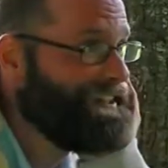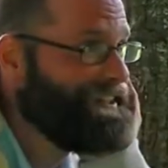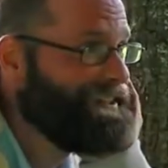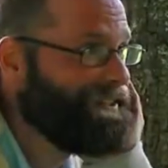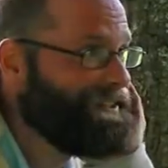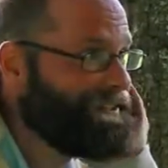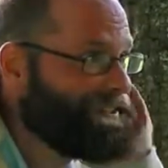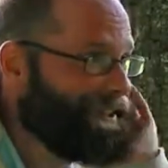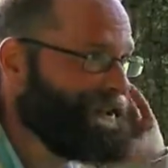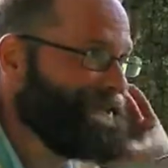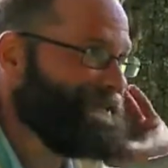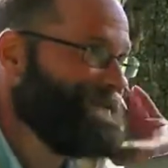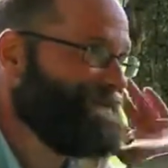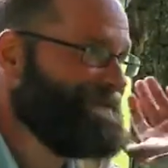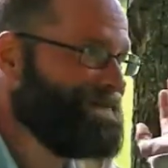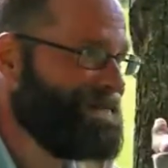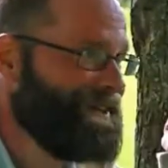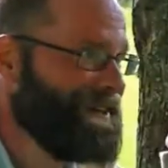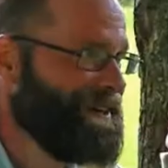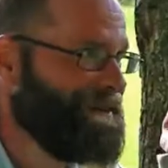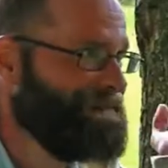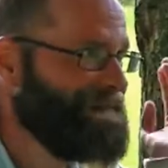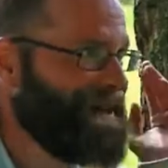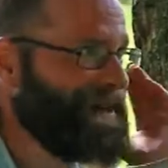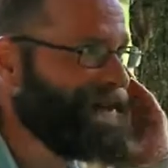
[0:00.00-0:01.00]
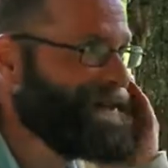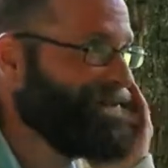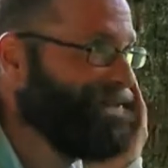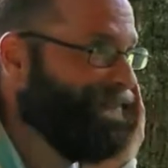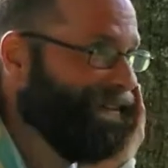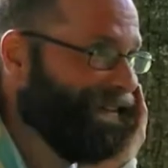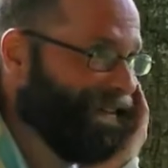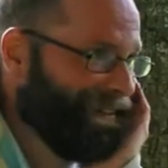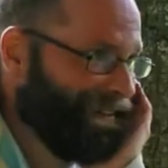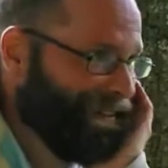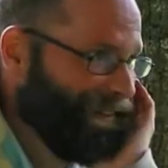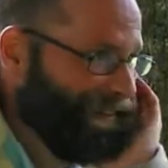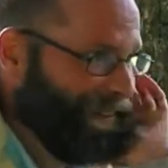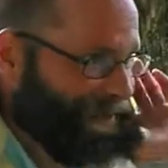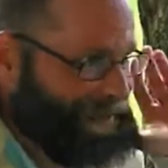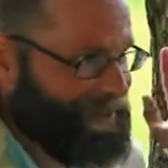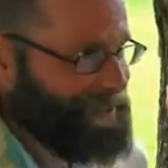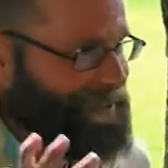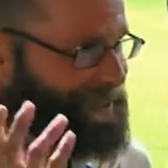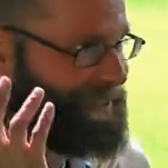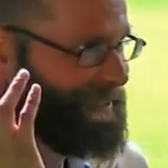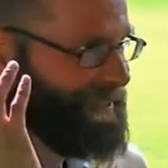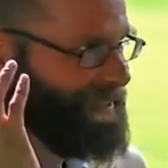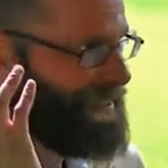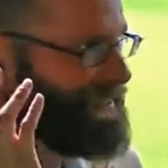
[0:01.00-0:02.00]
So I don't, I'm not a complete
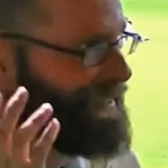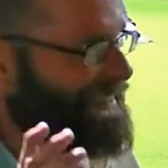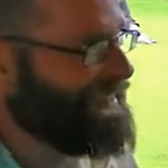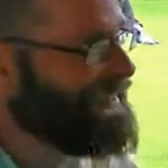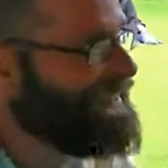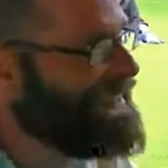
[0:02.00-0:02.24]
delusional